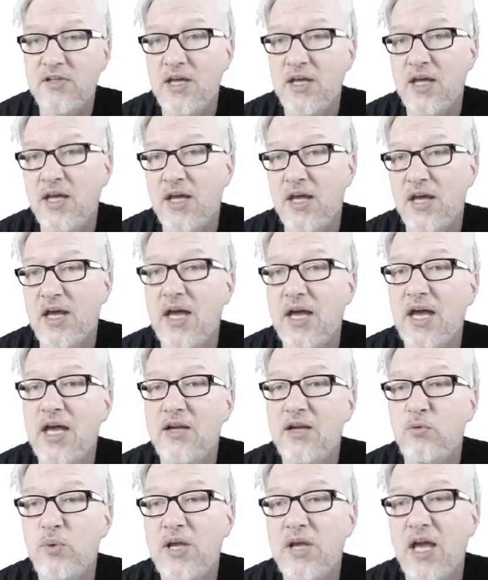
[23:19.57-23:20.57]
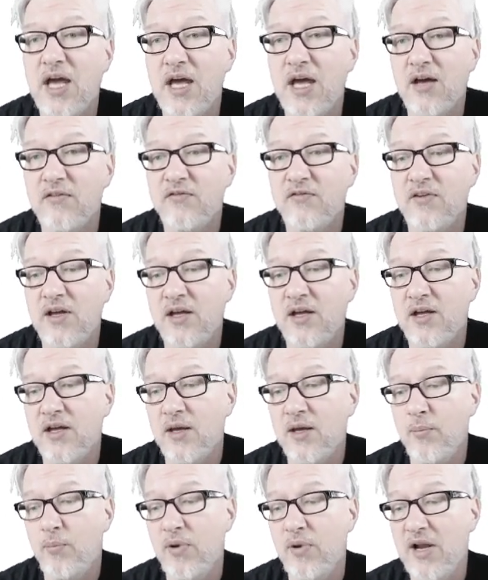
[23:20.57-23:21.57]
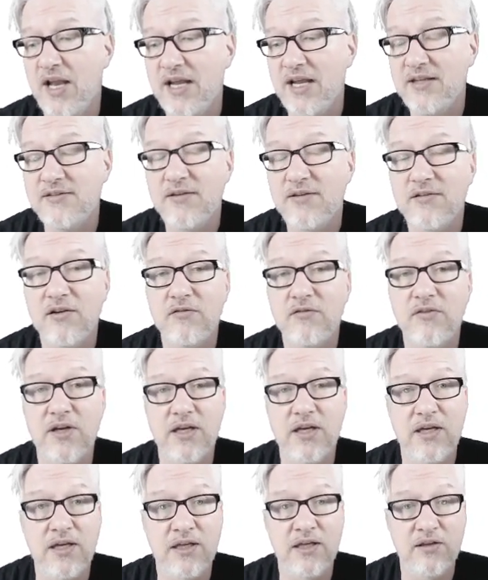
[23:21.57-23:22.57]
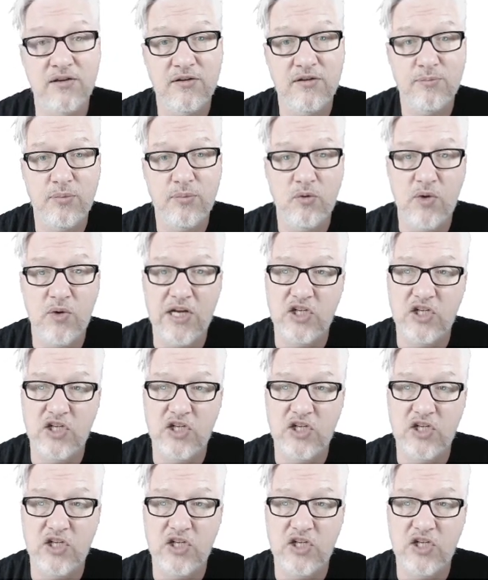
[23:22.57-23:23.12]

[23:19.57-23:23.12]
and we have places of inspiration.